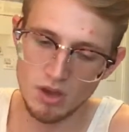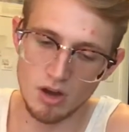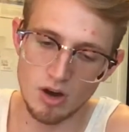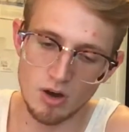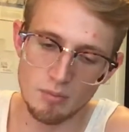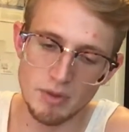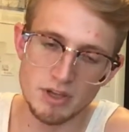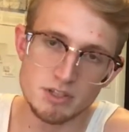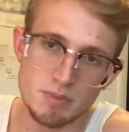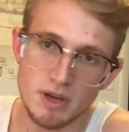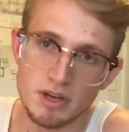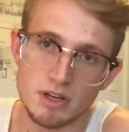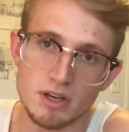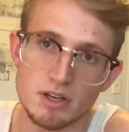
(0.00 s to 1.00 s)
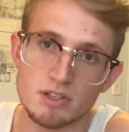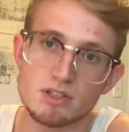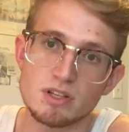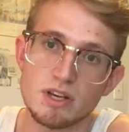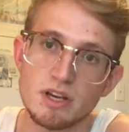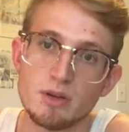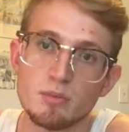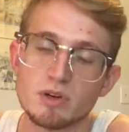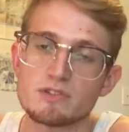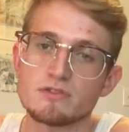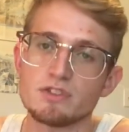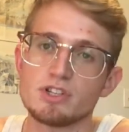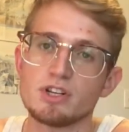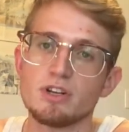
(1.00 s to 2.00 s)
um, makes pancakes in West
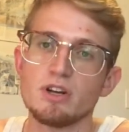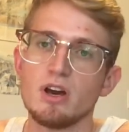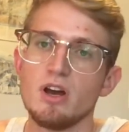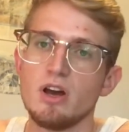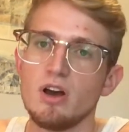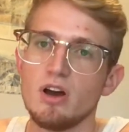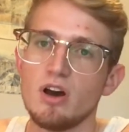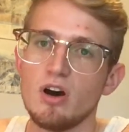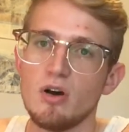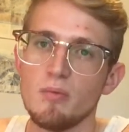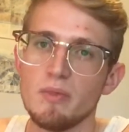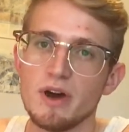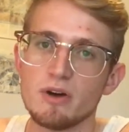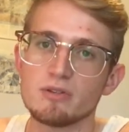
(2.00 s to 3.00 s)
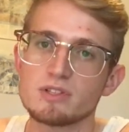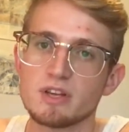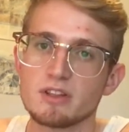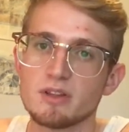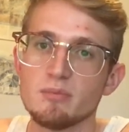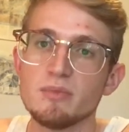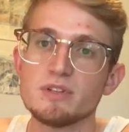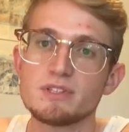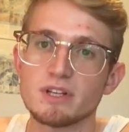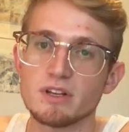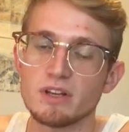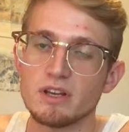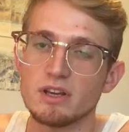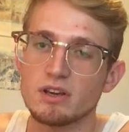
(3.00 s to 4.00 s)
Virginia. Um, that was like the
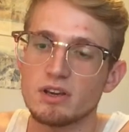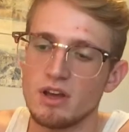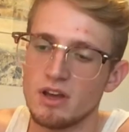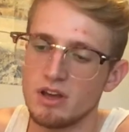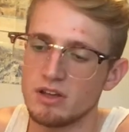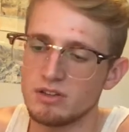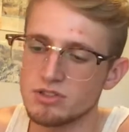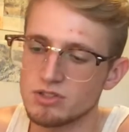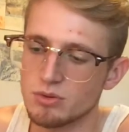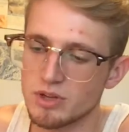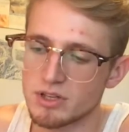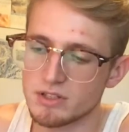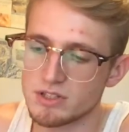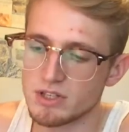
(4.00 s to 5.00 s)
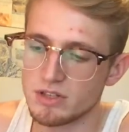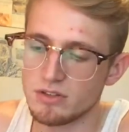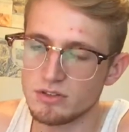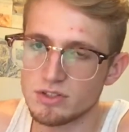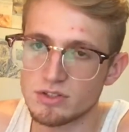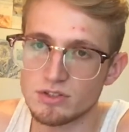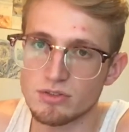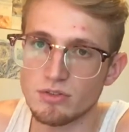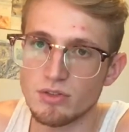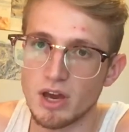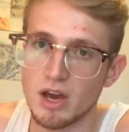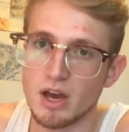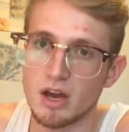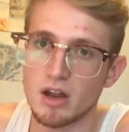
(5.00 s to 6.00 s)
missing link. And so we continued to do
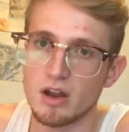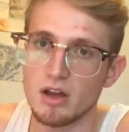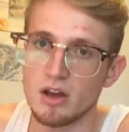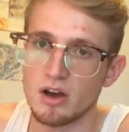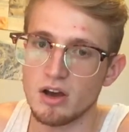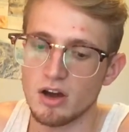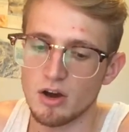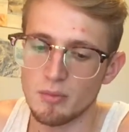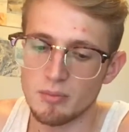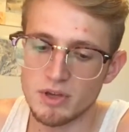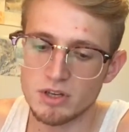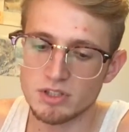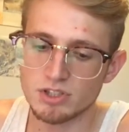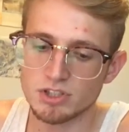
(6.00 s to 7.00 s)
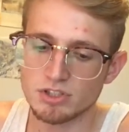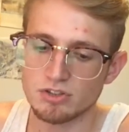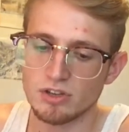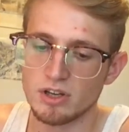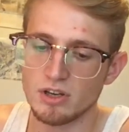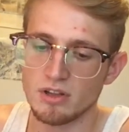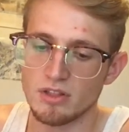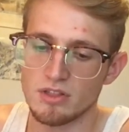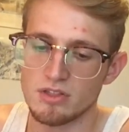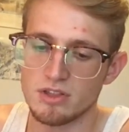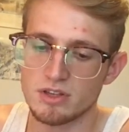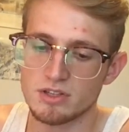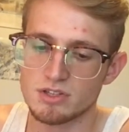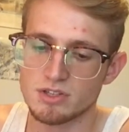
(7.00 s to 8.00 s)
that uh, ministry
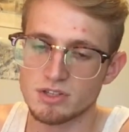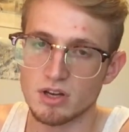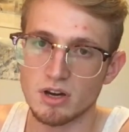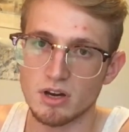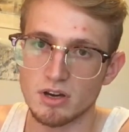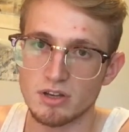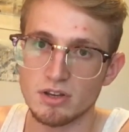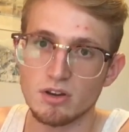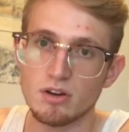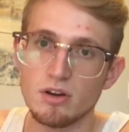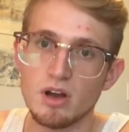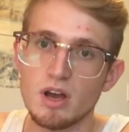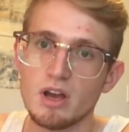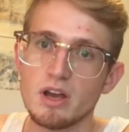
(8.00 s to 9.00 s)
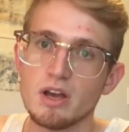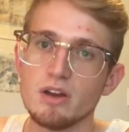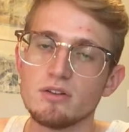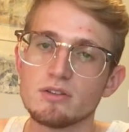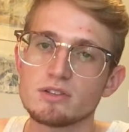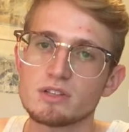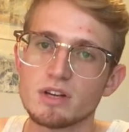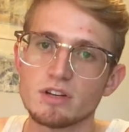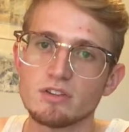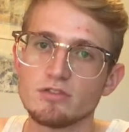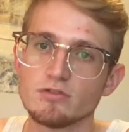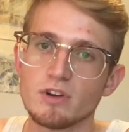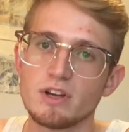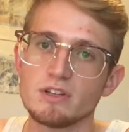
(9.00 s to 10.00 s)
this uh, year, and it was a
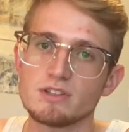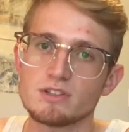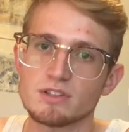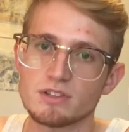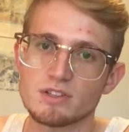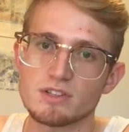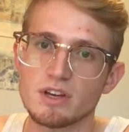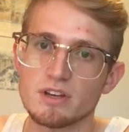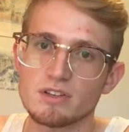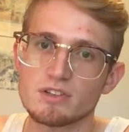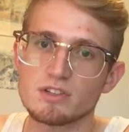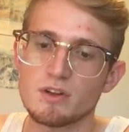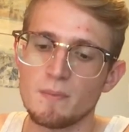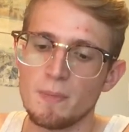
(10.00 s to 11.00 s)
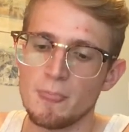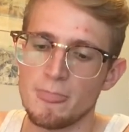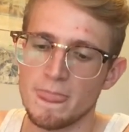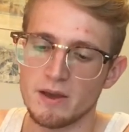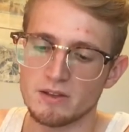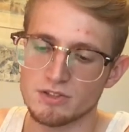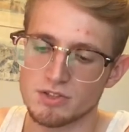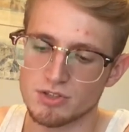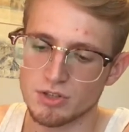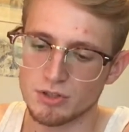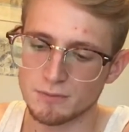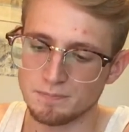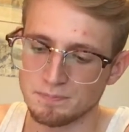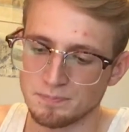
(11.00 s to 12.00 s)
great success. And
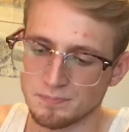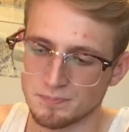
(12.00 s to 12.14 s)
so